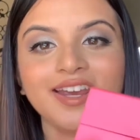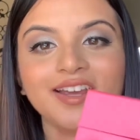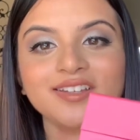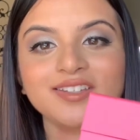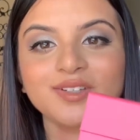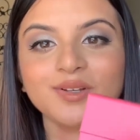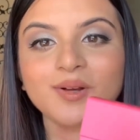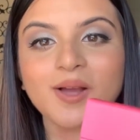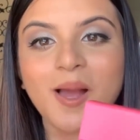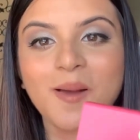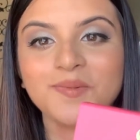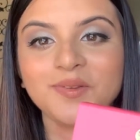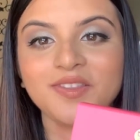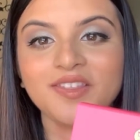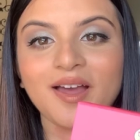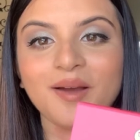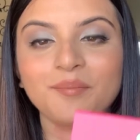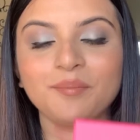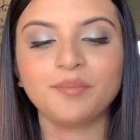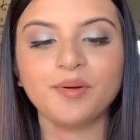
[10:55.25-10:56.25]
It still comes with
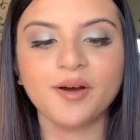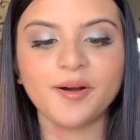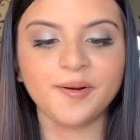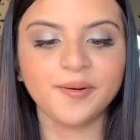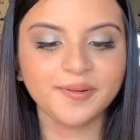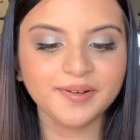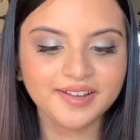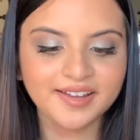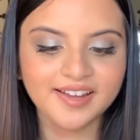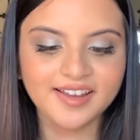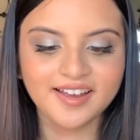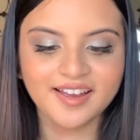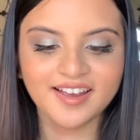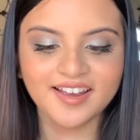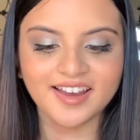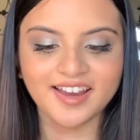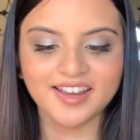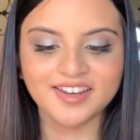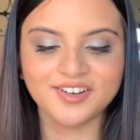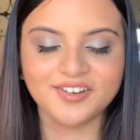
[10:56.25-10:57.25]
that bow,
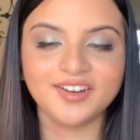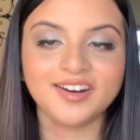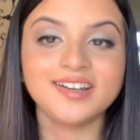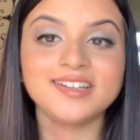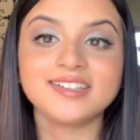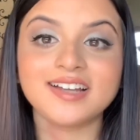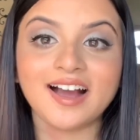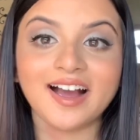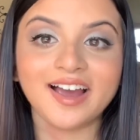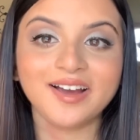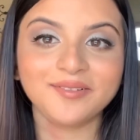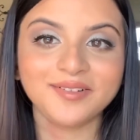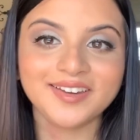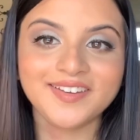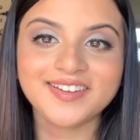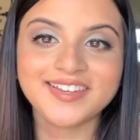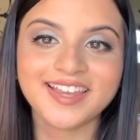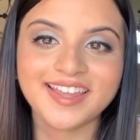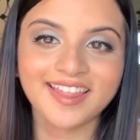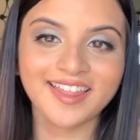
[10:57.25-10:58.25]
and you're gonna die when you
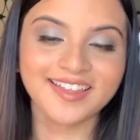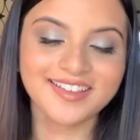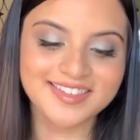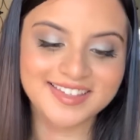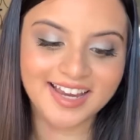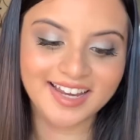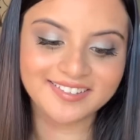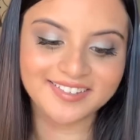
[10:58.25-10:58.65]
see the inside.